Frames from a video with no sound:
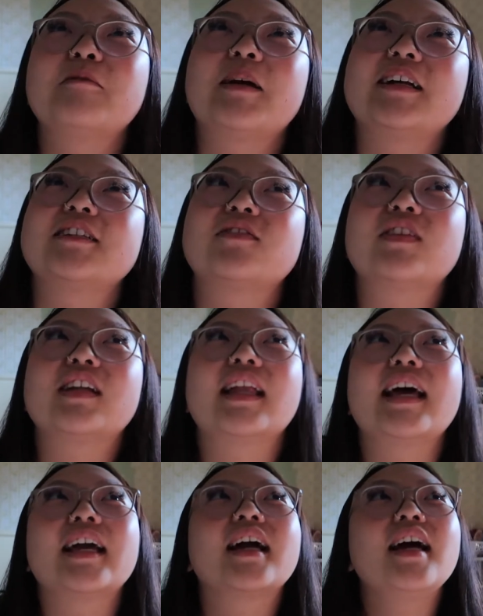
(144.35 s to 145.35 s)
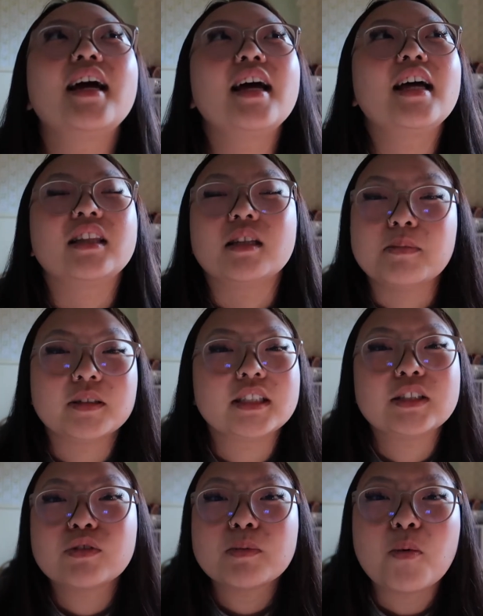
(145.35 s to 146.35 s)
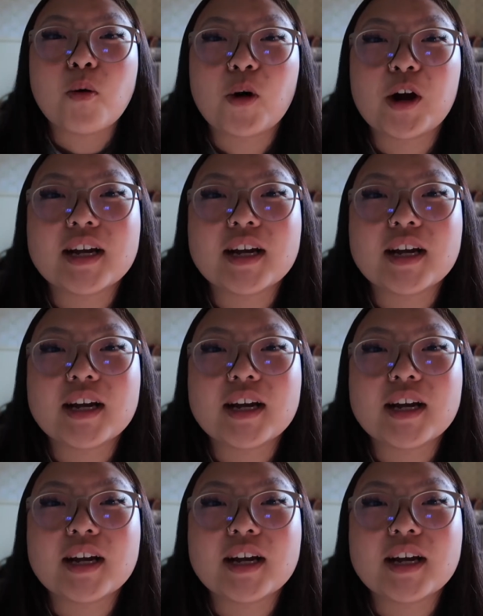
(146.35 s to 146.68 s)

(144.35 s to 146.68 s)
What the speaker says: I just feel like the building rapport